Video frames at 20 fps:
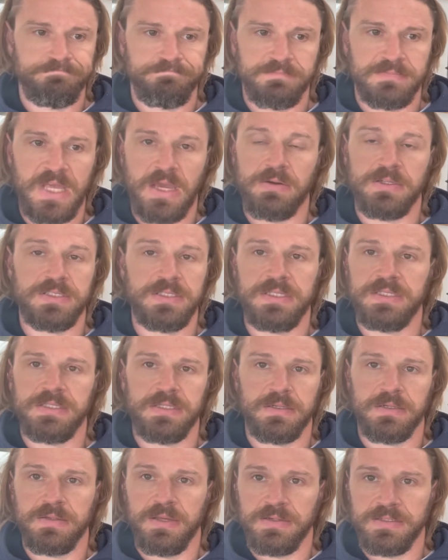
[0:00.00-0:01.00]
that was
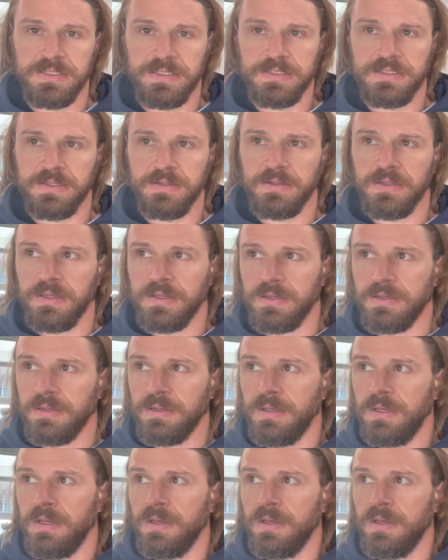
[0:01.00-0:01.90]
easier. That was easier than